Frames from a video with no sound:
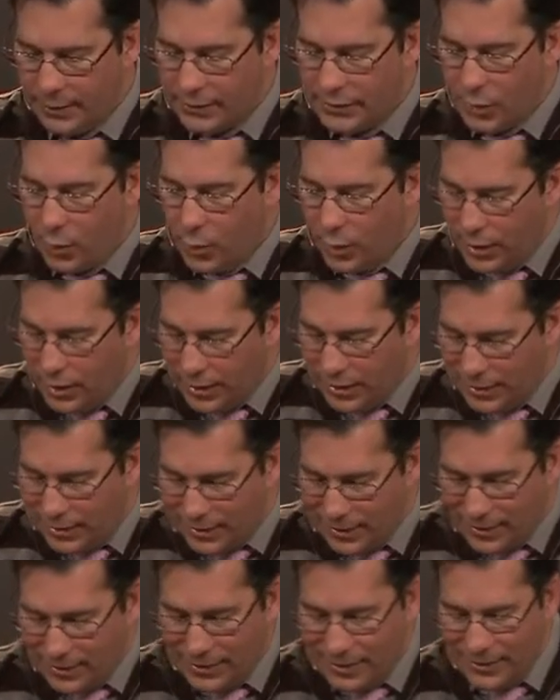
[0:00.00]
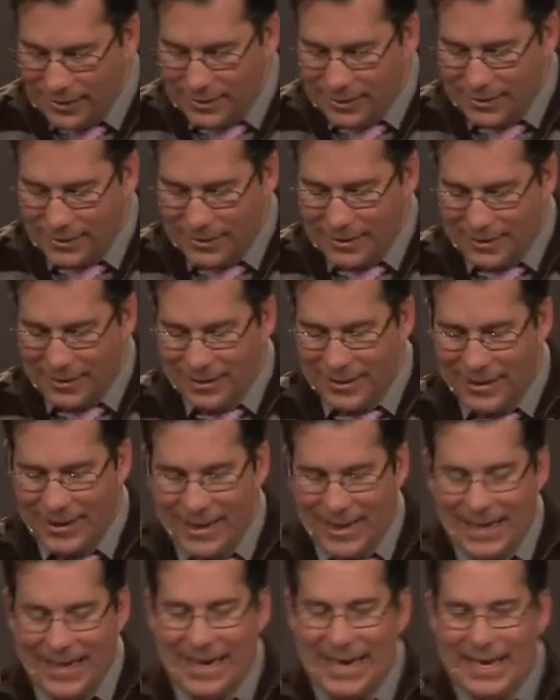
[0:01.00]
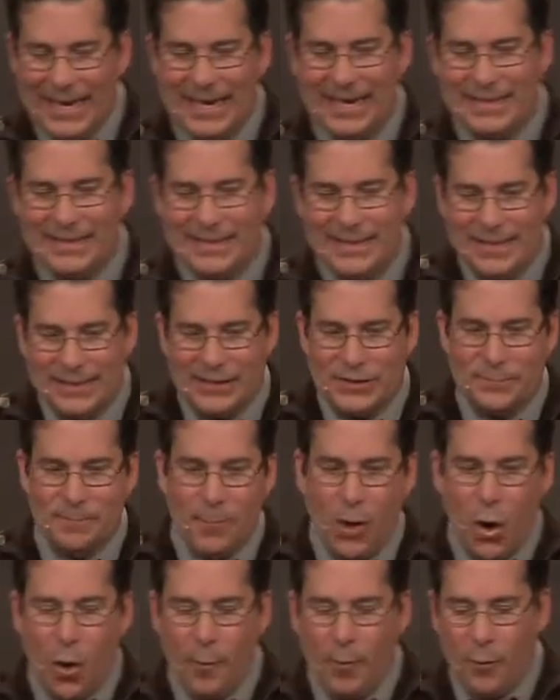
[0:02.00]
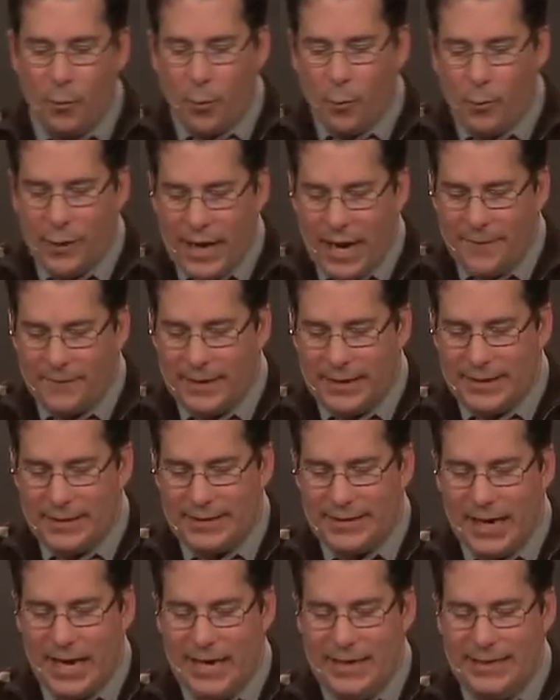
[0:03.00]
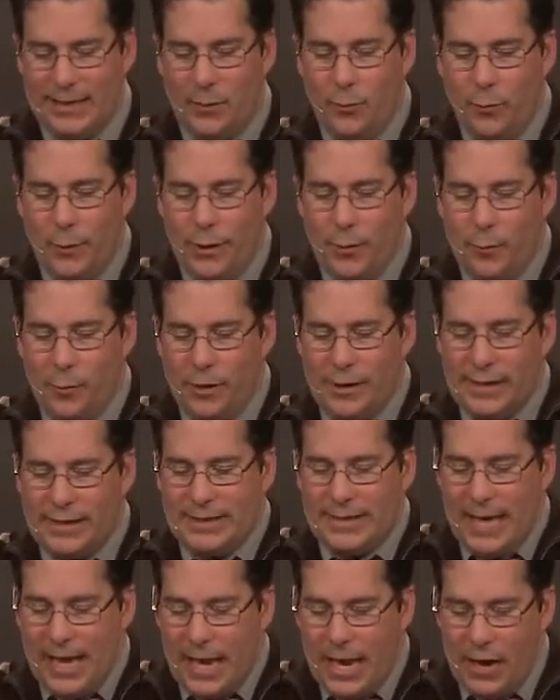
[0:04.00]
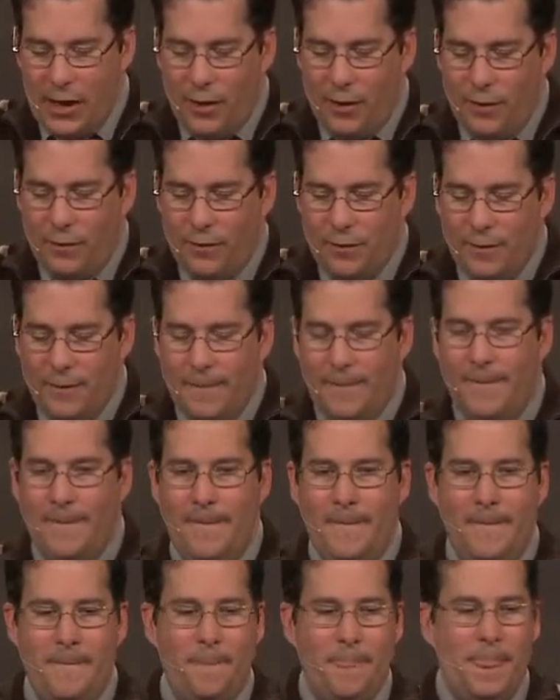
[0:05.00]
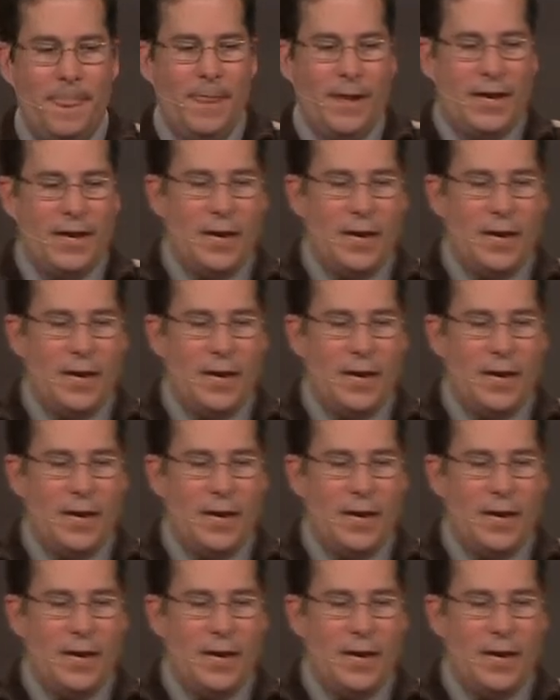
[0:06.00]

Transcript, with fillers: So it is this moment where we have to decide that we want to tell the